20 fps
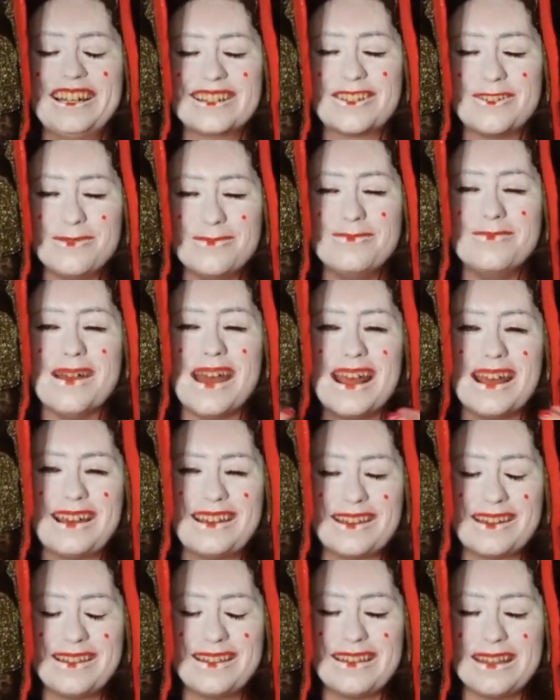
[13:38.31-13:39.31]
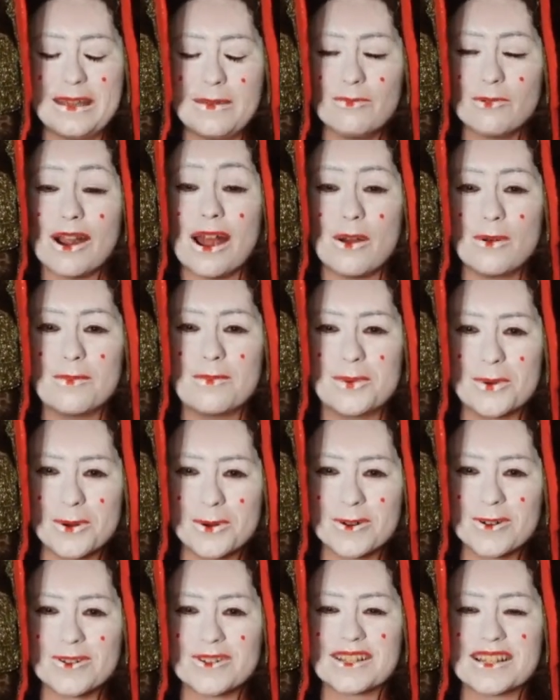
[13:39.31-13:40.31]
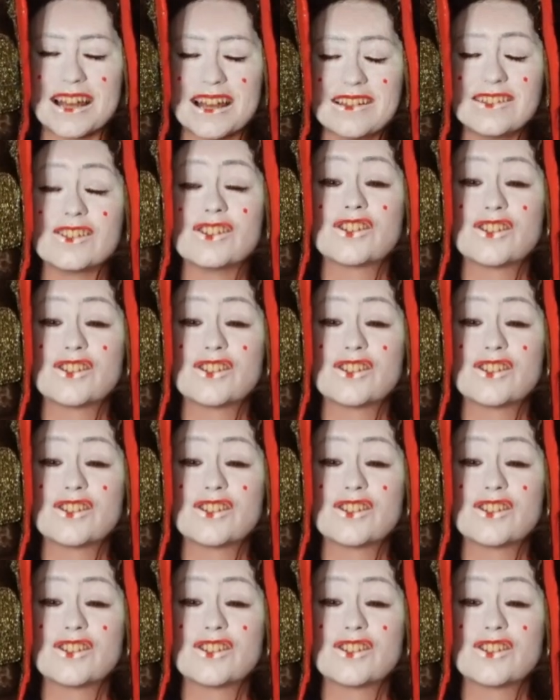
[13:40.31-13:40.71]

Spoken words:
to make the brown borders and